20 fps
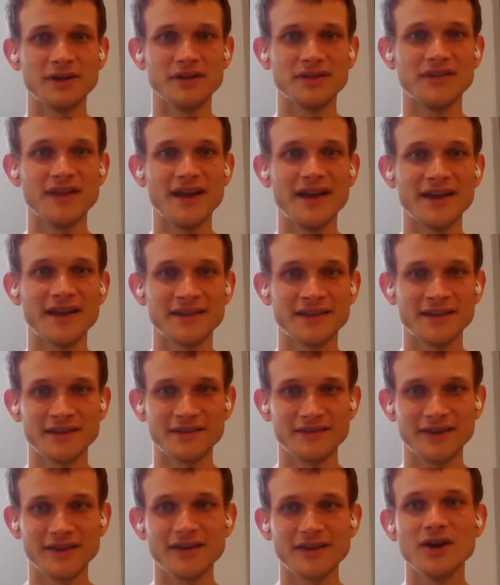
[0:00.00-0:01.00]
then
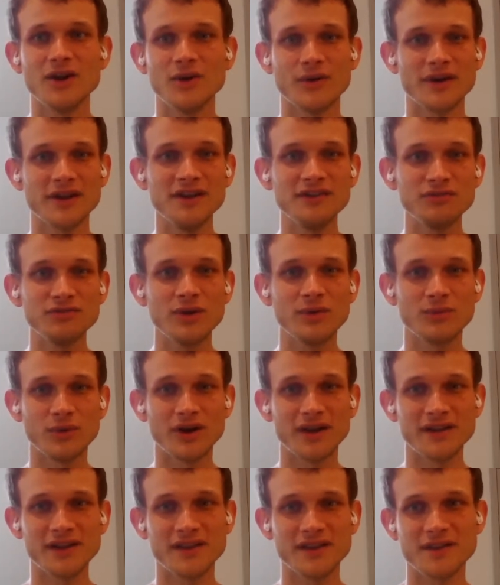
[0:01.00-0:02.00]
like, or if we
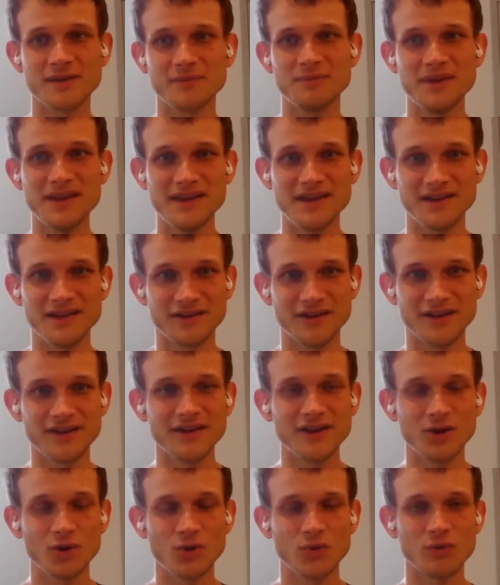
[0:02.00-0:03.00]
wanted to be
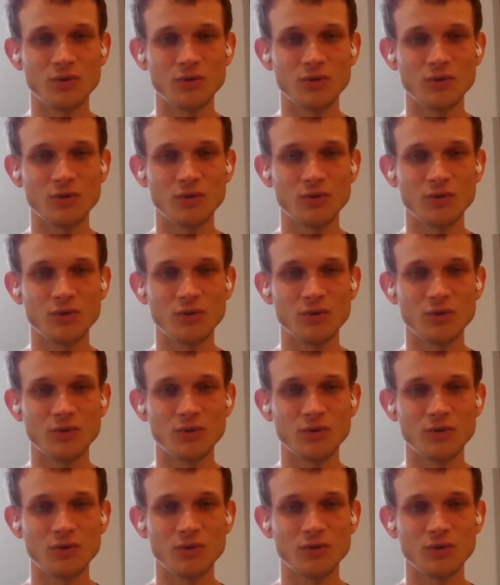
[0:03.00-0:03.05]
like